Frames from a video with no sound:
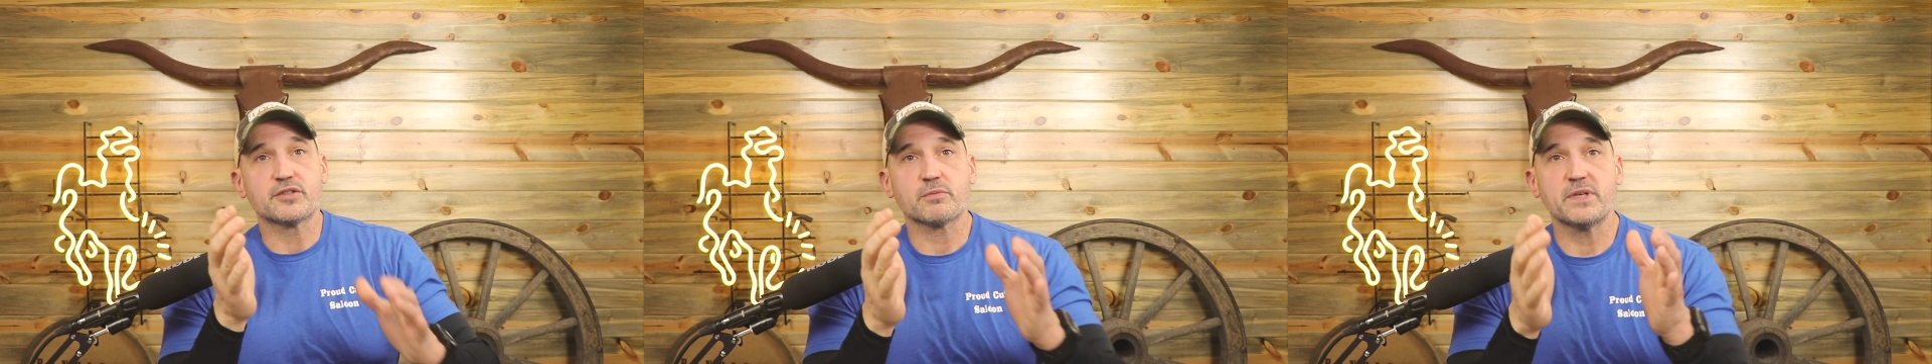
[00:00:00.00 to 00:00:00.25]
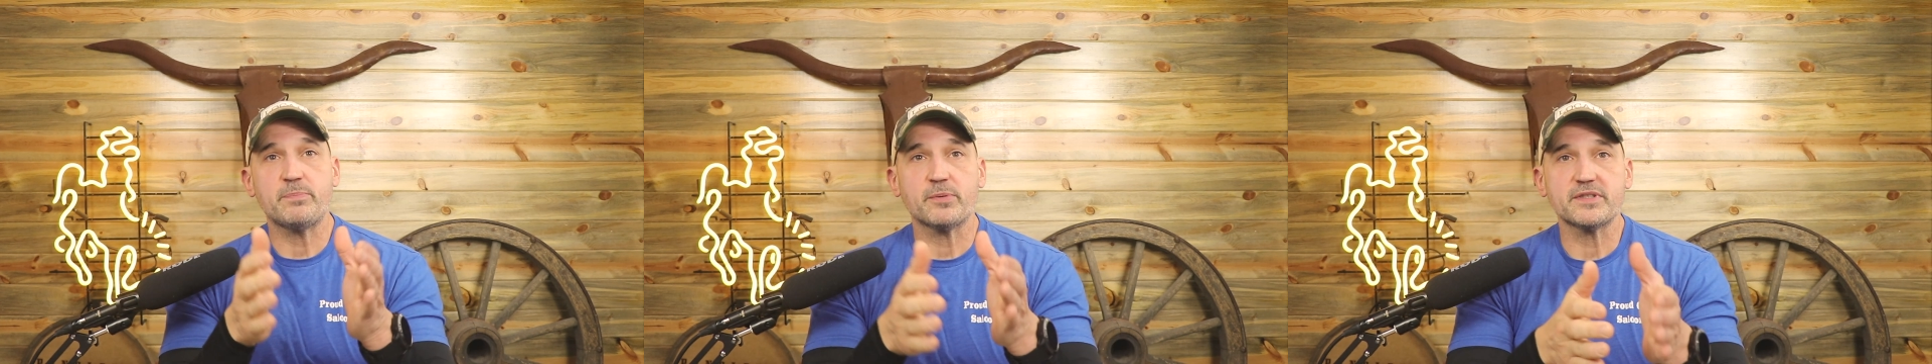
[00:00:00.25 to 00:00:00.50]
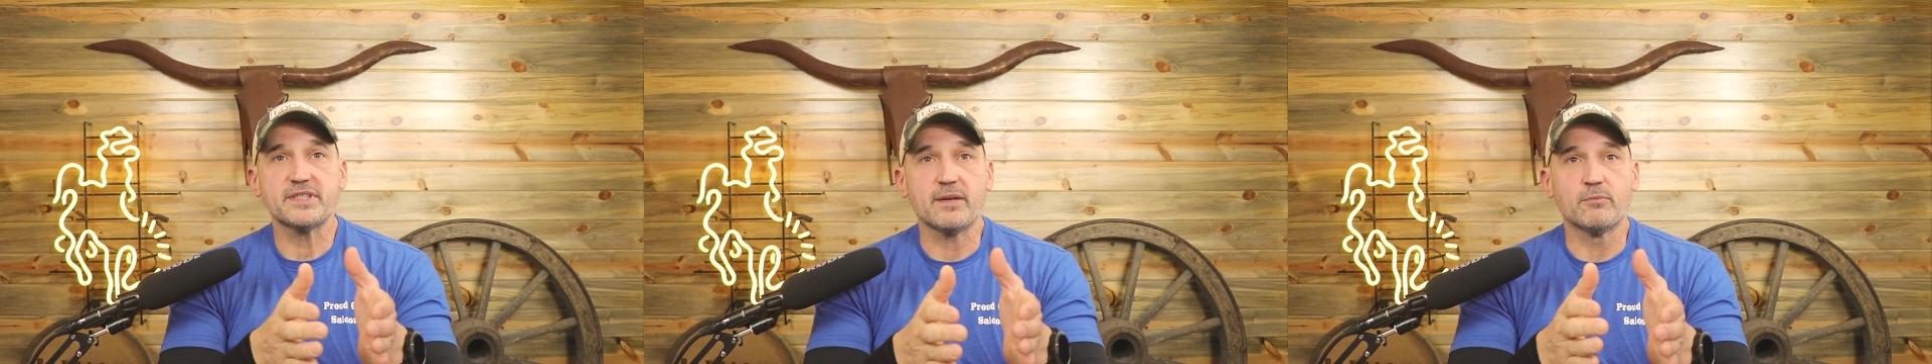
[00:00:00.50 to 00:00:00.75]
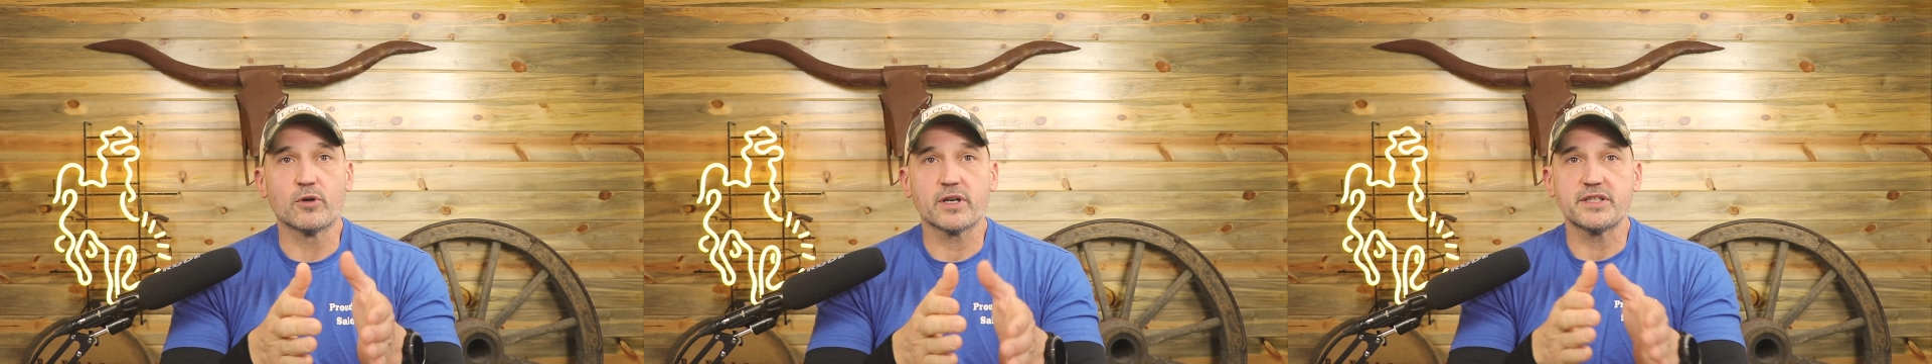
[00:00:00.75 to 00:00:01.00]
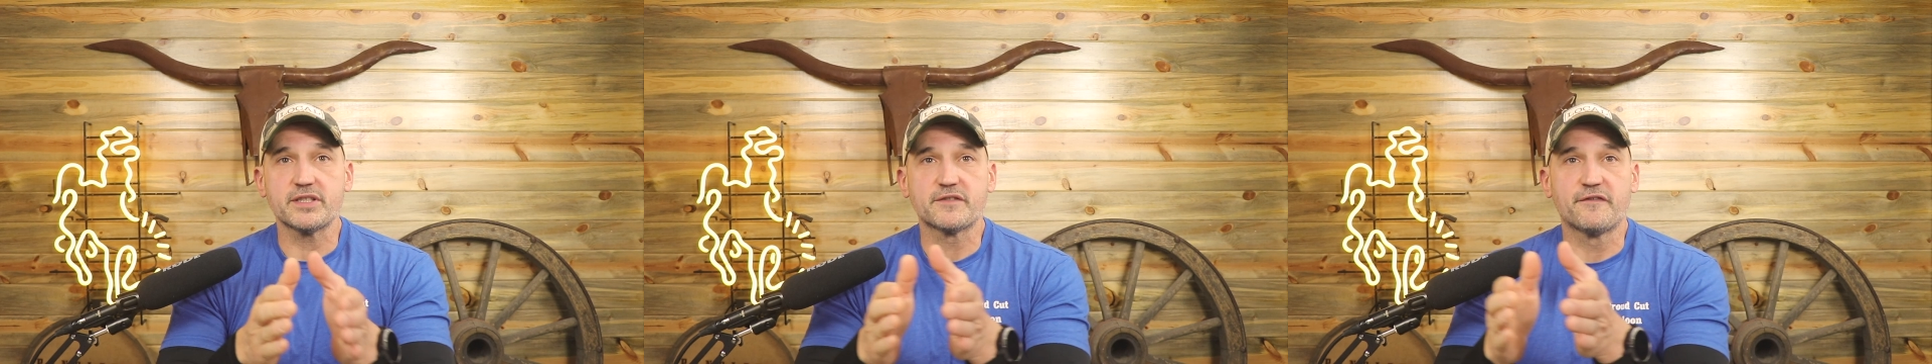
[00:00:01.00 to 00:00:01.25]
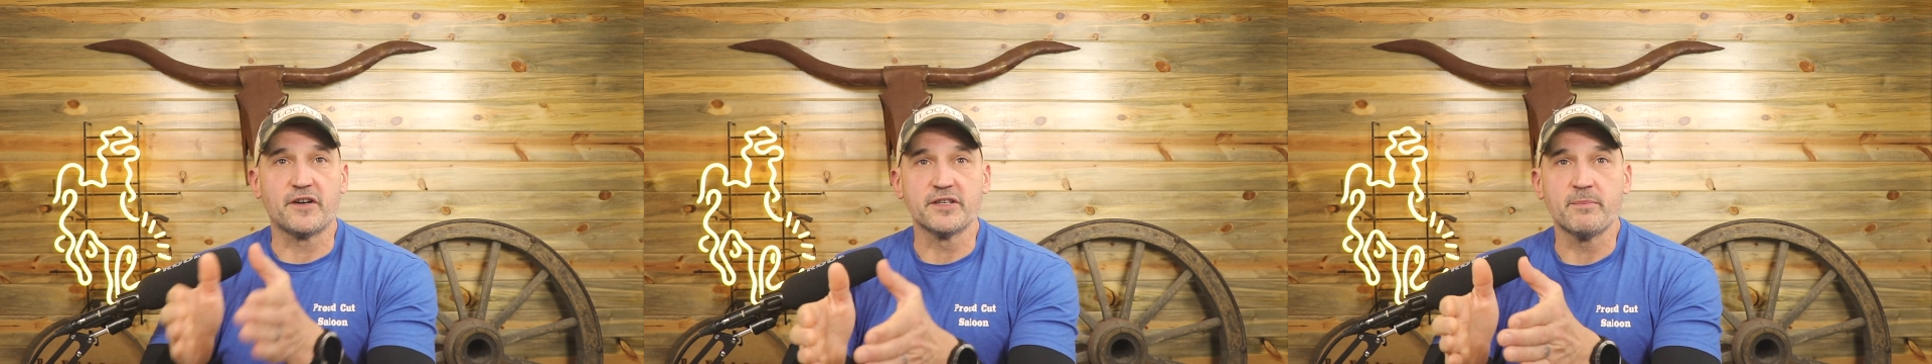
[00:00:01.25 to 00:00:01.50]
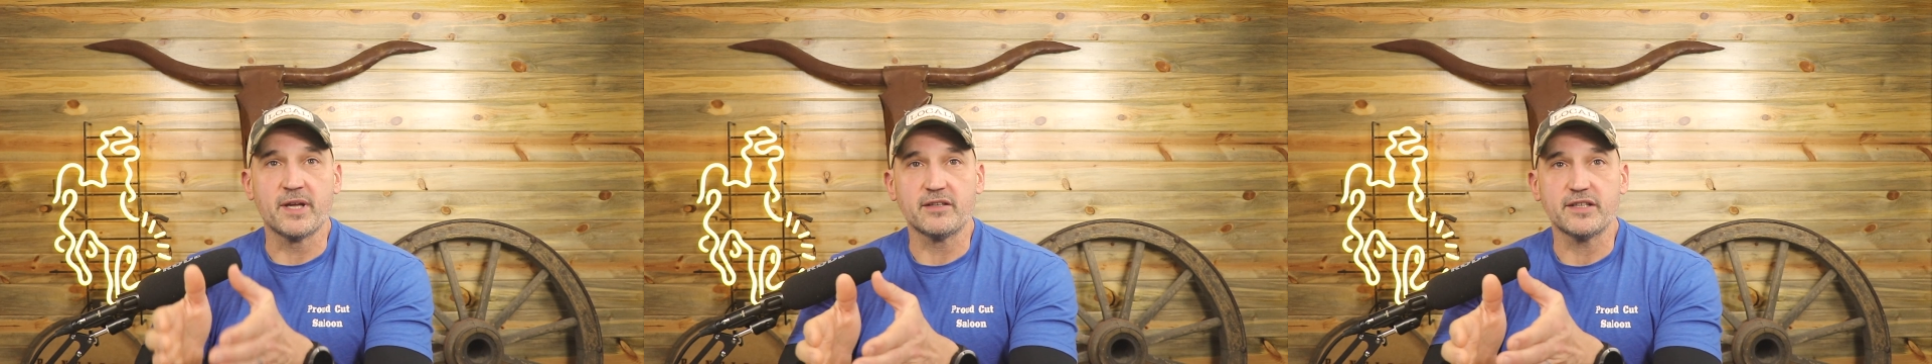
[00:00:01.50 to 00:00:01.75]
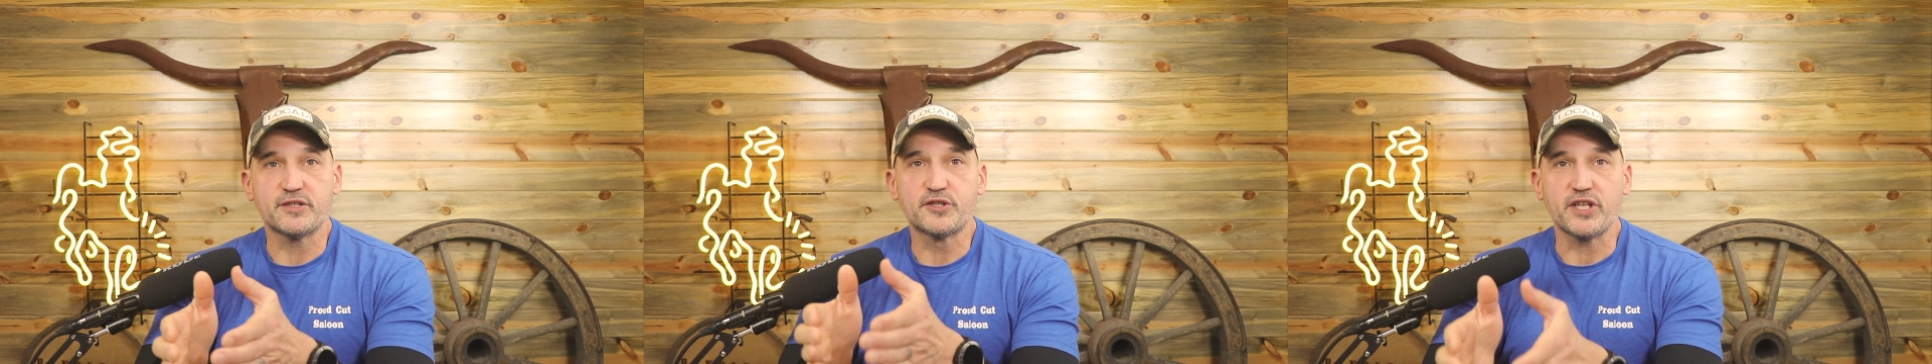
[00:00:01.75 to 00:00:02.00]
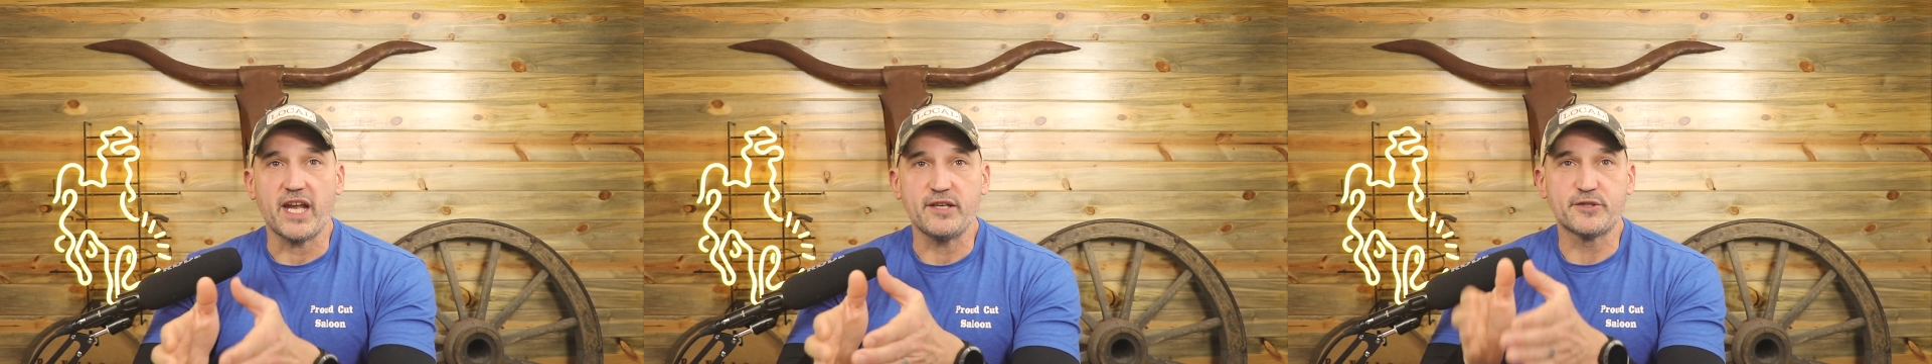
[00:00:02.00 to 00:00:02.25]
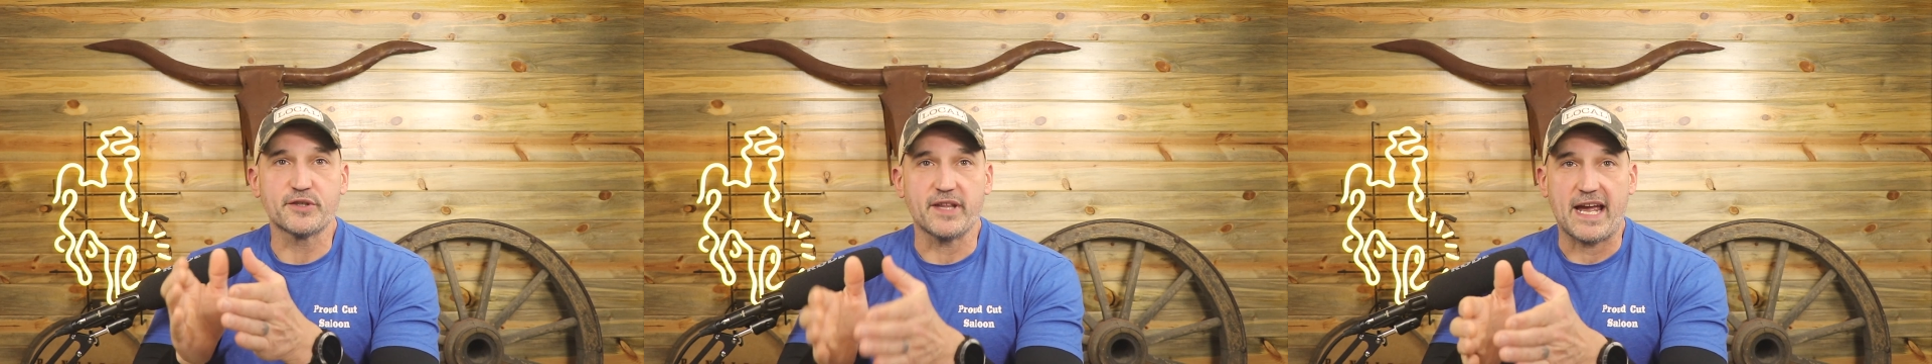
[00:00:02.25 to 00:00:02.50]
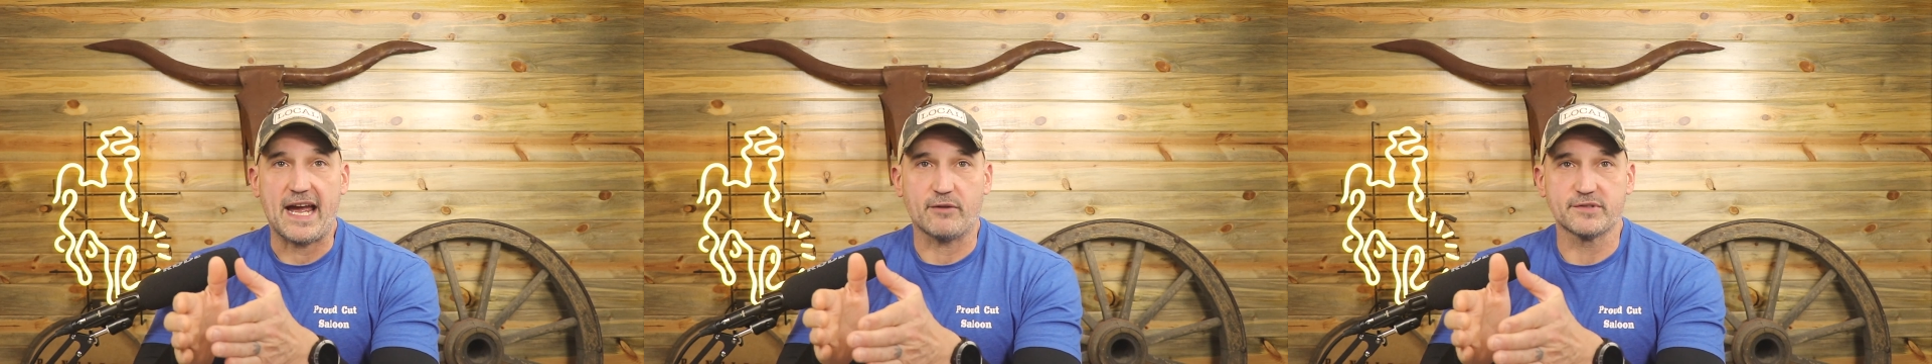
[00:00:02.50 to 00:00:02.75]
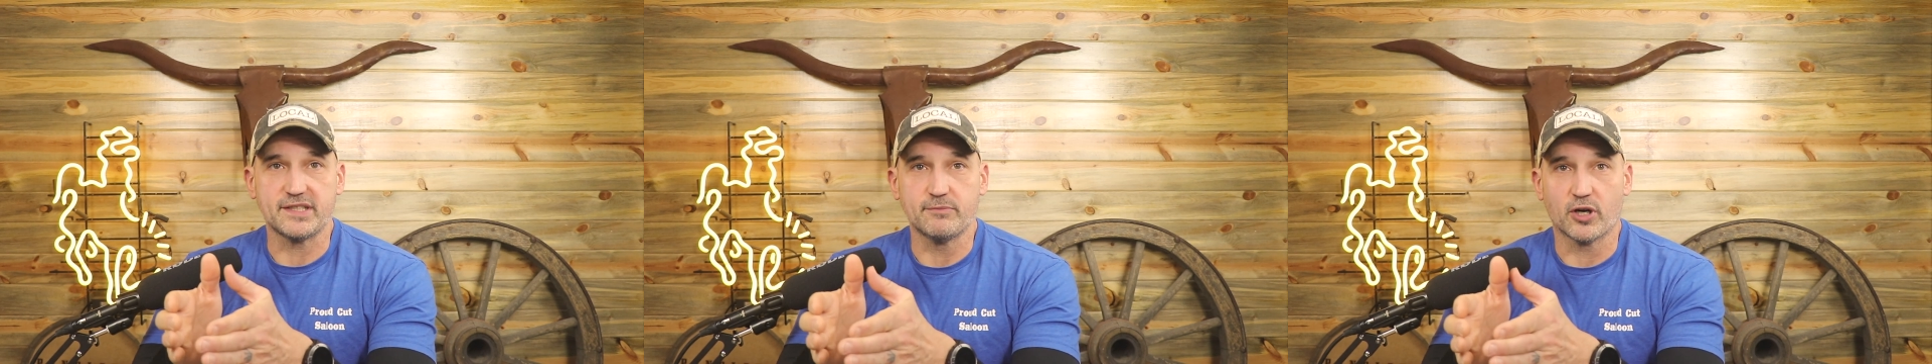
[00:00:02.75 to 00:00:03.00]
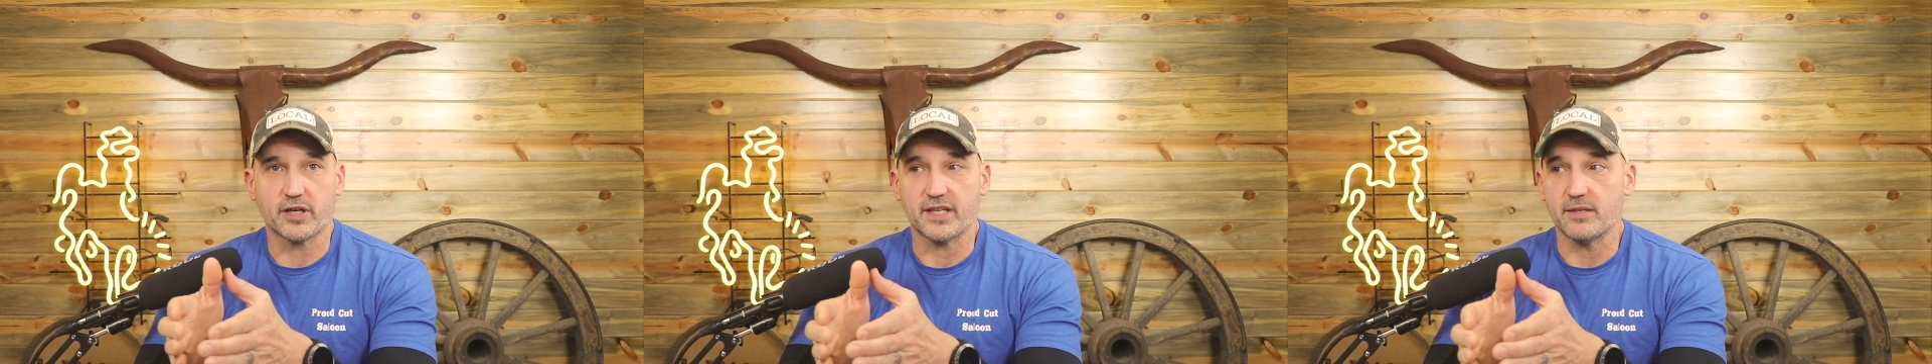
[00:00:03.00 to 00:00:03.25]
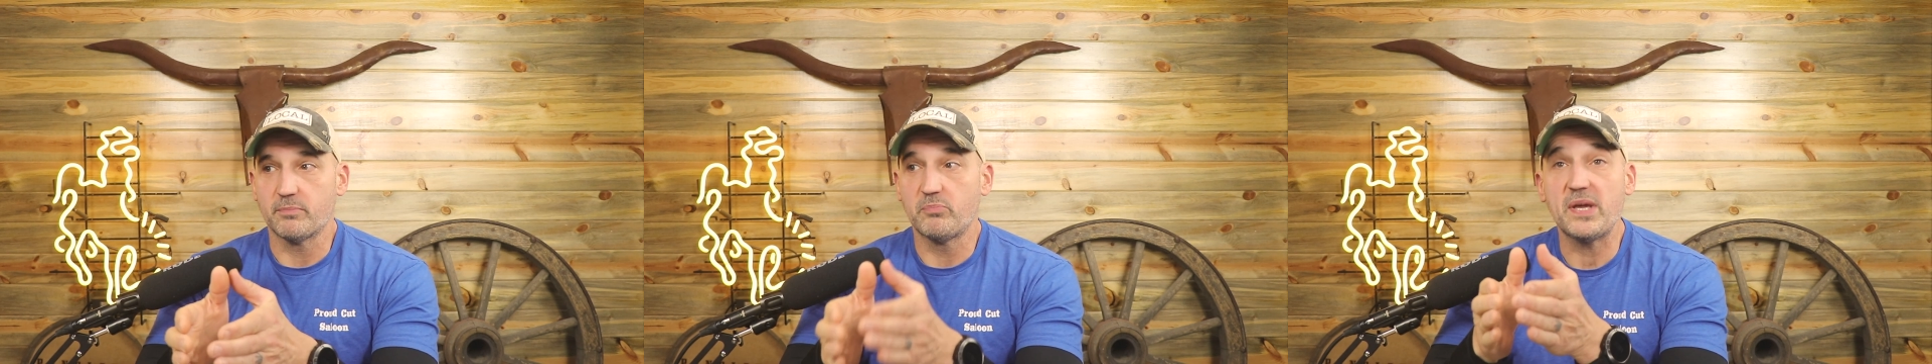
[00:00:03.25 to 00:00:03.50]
3% mortgages fundamentally changed the housing market.